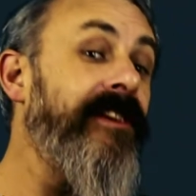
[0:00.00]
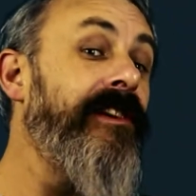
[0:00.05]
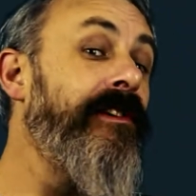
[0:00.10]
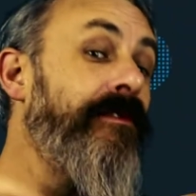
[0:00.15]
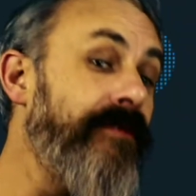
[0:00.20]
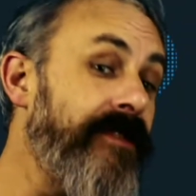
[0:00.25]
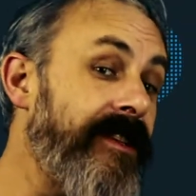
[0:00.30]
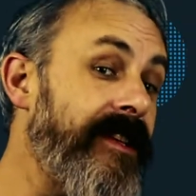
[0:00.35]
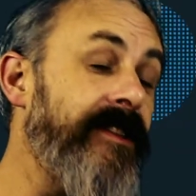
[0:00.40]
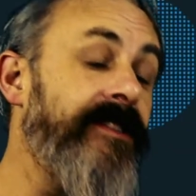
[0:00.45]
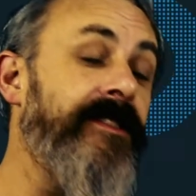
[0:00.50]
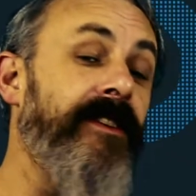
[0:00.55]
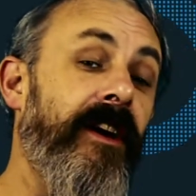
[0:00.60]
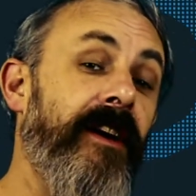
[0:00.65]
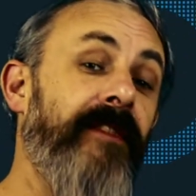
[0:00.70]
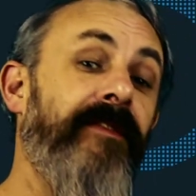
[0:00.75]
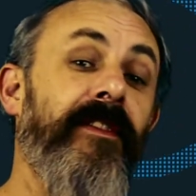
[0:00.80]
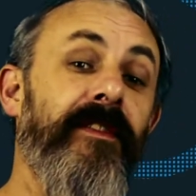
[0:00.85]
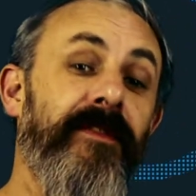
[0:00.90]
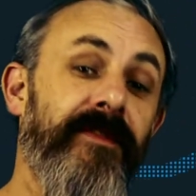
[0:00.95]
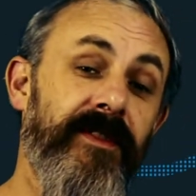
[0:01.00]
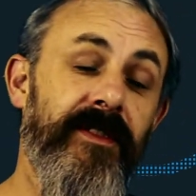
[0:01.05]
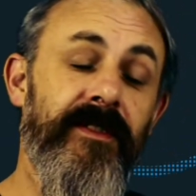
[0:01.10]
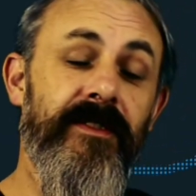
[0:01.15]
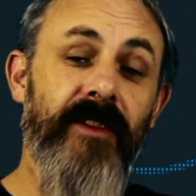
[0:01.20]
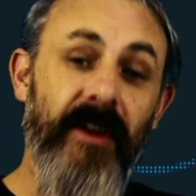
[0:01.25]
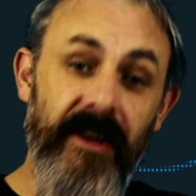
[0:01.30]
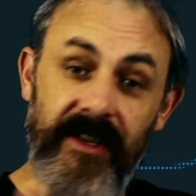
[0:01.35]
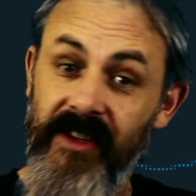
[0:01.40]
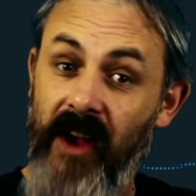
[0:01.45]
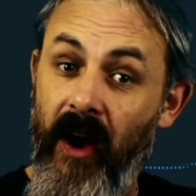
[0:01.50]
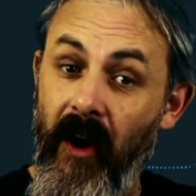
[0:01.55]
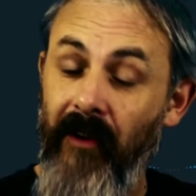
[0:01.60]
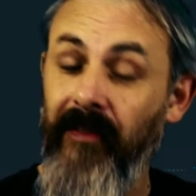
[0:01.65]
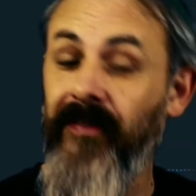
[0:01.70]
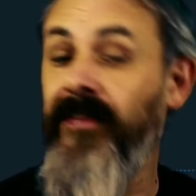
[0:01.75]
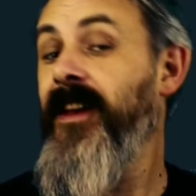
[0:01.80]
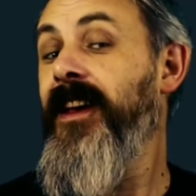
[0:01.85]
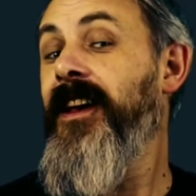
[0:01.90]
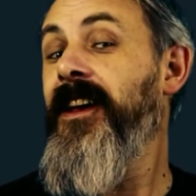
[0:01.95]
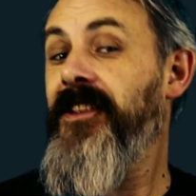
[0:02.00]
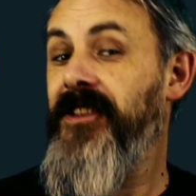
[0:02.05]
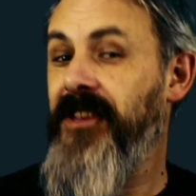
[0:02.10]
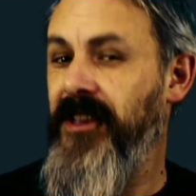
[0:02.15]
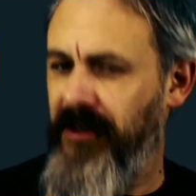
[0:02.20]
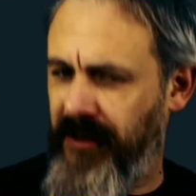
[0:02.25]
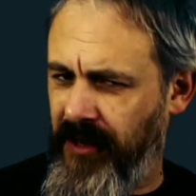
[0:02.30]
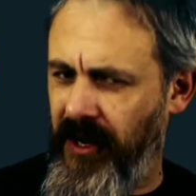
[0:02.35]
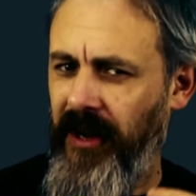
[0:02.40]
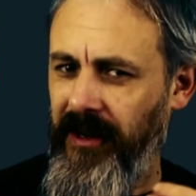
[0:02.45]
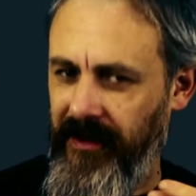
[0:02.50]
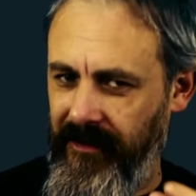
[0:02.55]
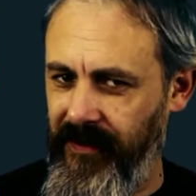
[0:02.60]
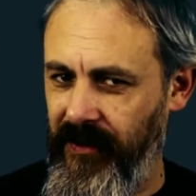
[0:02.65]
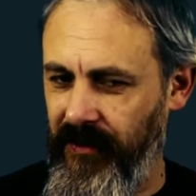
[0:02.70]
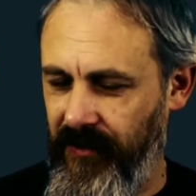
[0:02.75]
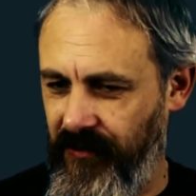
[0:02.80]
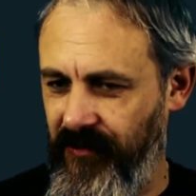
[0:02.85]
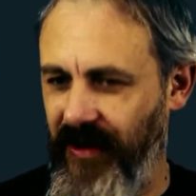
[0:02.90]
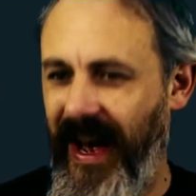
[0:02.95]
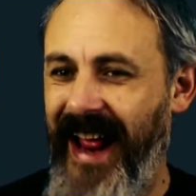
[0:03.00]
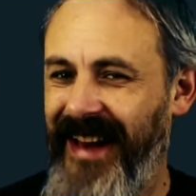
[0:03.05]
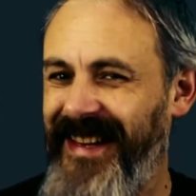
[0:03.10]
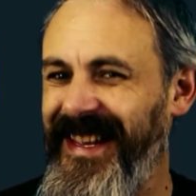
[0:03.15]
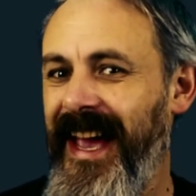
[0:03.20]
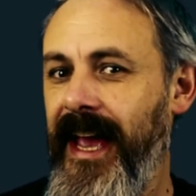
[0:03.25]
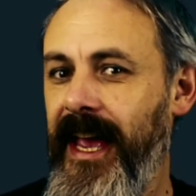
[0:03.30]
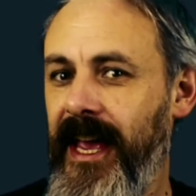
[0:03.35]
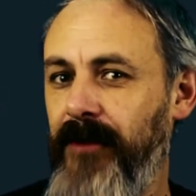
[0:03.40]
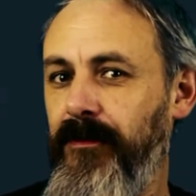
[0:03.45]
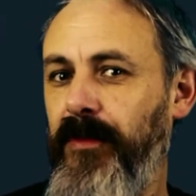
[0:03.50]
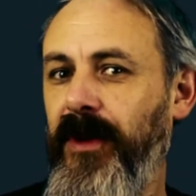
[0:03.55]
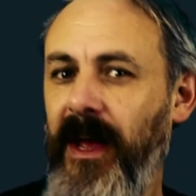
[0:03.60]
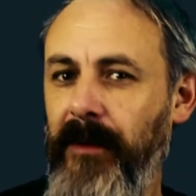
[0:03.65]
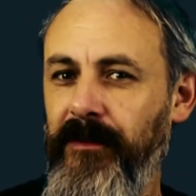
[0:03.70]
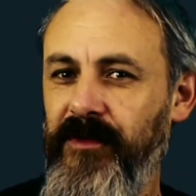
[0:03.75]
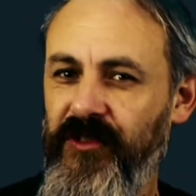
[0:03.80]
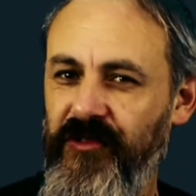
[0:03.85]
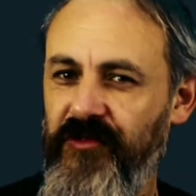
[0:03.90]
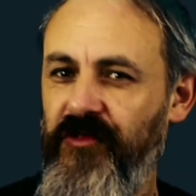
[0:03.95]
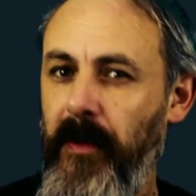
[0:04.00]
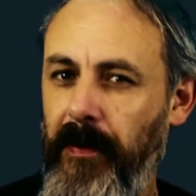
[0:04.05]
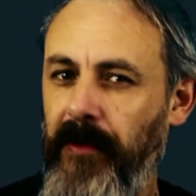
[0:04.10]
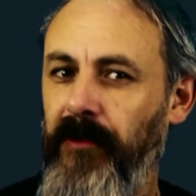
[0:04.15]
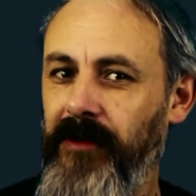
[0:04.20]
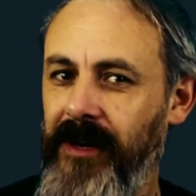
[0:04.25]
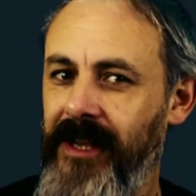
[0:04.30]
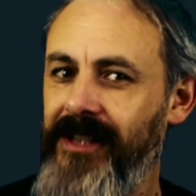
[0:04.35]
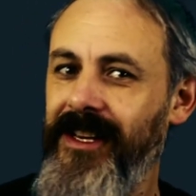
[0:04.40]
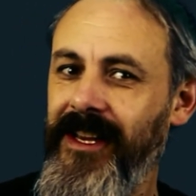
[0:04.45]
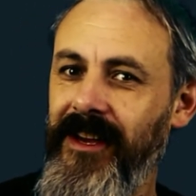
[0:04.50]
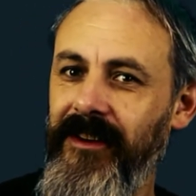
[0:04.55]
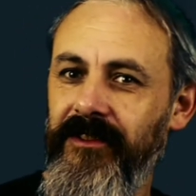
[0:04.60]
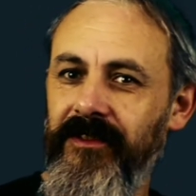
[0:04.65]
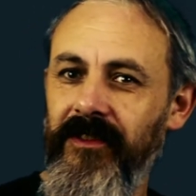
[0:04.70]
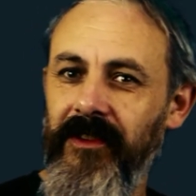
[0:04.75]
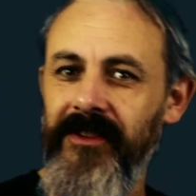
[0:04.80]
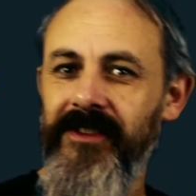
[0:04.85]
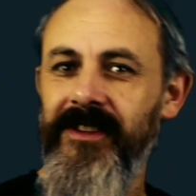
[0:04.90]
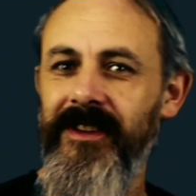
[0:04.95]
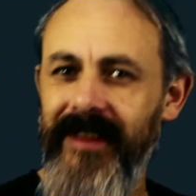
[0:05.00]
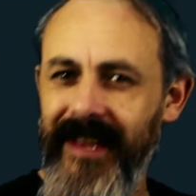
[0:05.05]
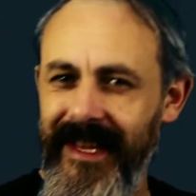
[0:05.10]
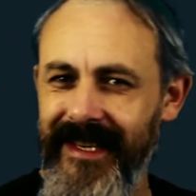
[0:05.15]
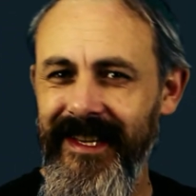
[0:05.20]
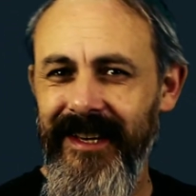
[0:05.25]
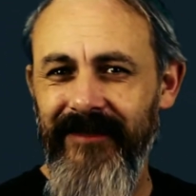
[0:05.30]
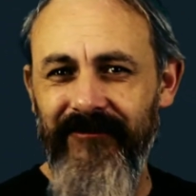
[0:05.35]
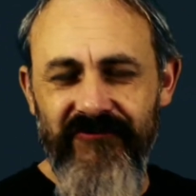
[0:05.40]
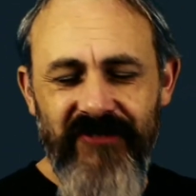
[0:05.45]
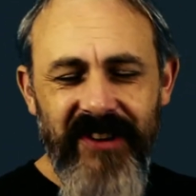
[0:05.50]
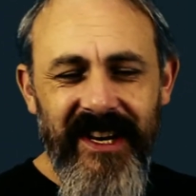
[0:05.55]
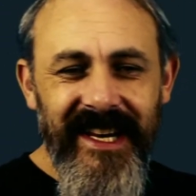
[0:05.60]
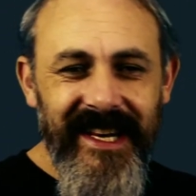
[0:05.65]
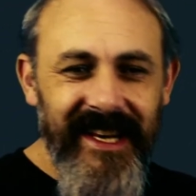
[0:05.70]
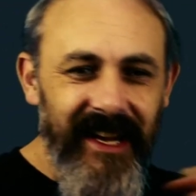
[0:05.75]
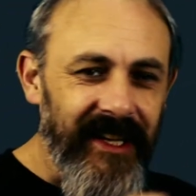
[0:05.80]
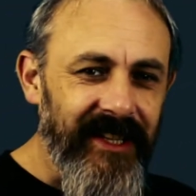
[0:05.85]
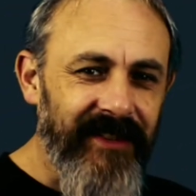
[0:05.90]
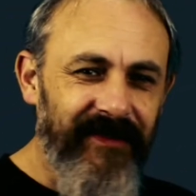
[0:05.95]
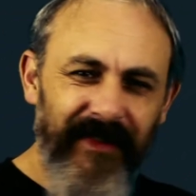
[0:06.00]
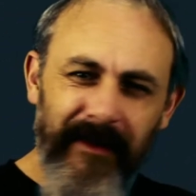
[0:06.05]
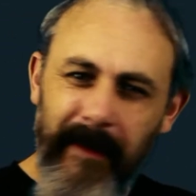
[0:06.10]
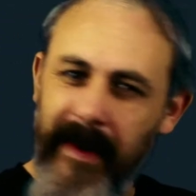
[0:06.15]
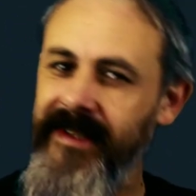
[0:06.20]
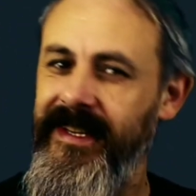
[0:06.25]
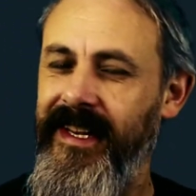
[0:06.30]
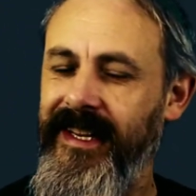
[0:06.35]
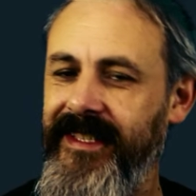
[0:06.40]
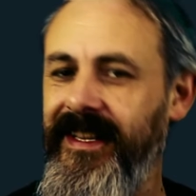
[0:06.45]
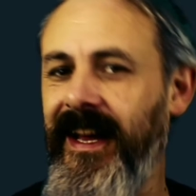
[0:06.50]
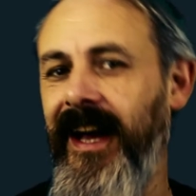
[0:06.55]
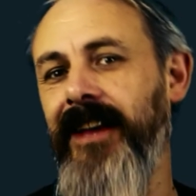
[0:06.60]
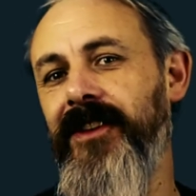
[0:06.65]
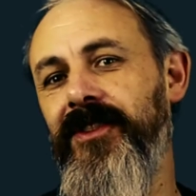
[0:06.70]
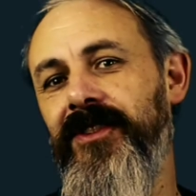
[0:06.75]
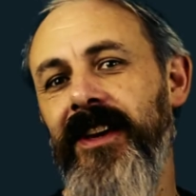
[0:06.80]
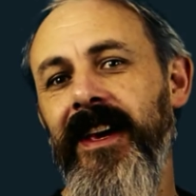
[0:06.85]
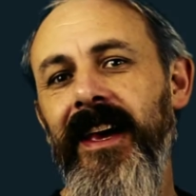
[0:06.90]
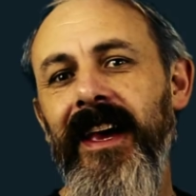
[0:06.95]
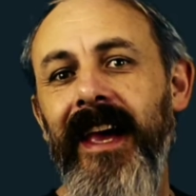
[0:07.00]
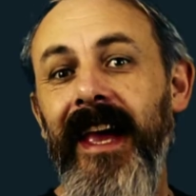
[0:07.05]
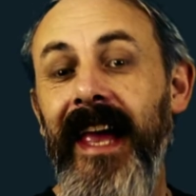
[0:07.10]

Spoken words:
to lose these dice off. So your gladiator becomes crippled as it goes on. So it's a really nice thematic touch.